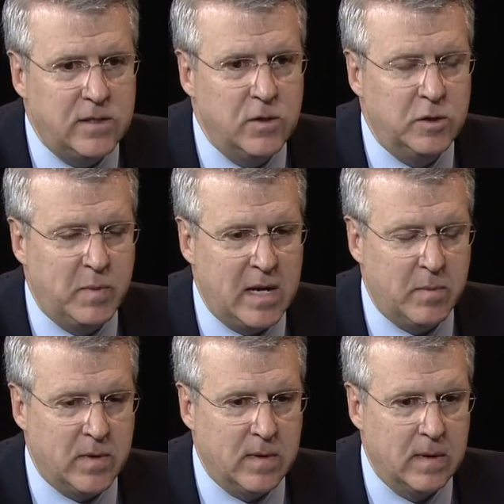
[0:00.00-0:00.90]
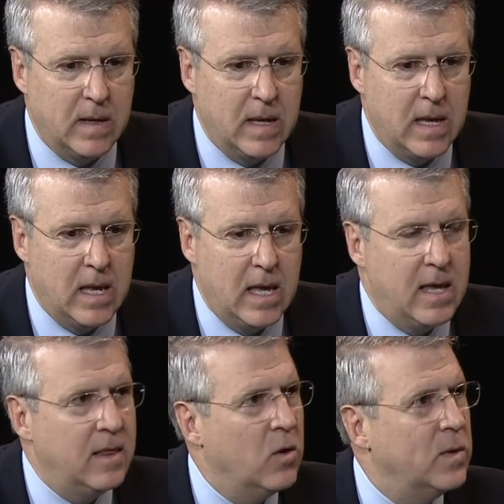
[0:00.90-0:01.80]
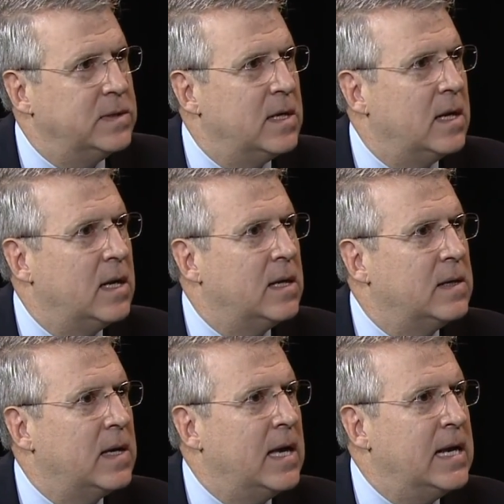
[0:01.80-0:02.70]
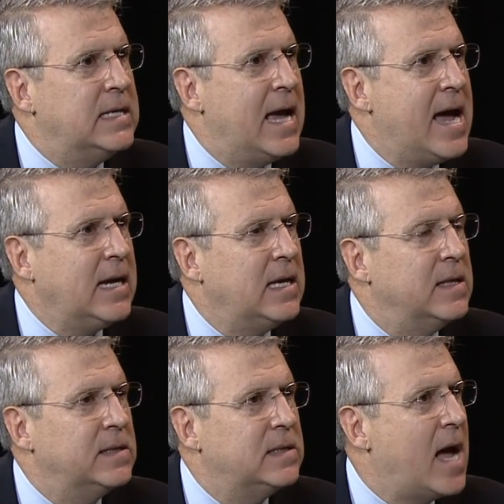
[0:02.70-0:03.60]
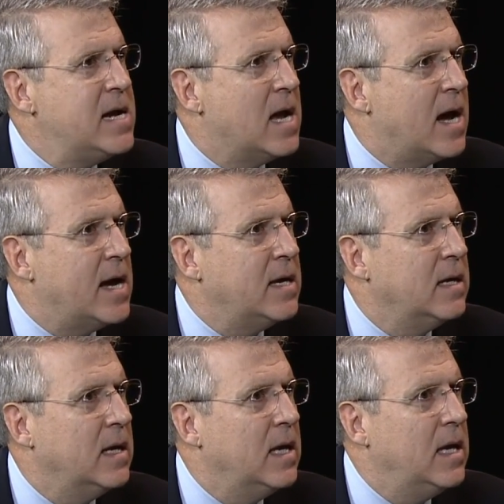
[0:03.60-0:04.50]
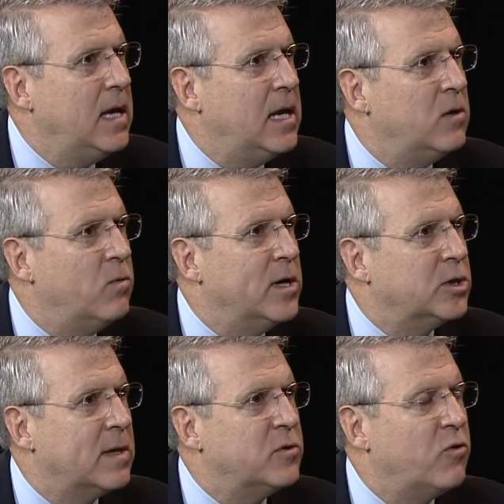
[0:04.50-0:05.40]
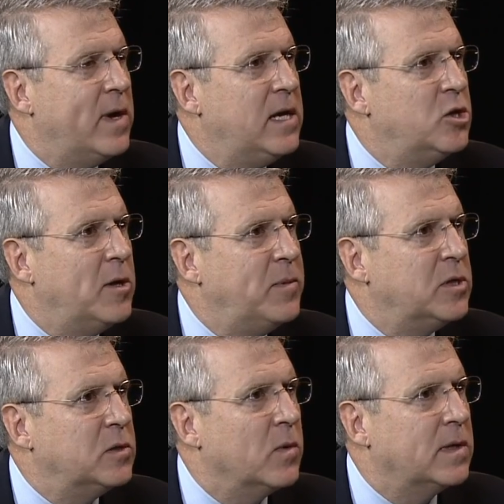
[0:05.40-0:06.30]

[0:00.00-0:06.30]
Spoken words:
newspaper, there was an attack in the Sinai in which some 20 Egyptians were,